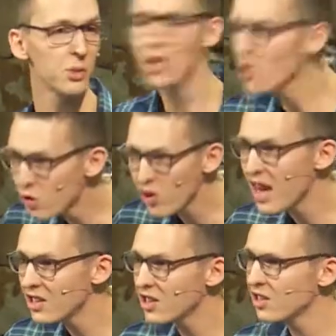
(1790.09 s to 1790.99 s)
We're new
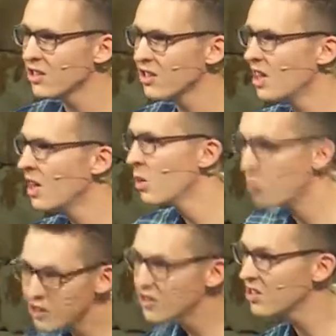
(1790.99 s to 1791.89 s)
creations,
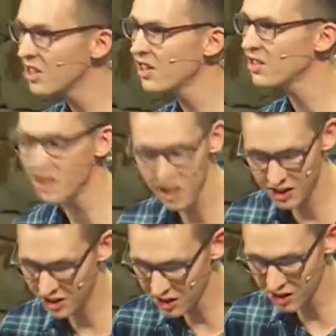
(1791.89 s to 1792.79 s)
but still, sin is
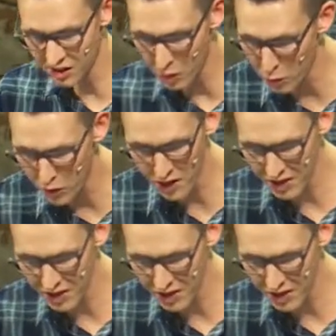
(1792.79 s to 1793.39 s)
still somewhere in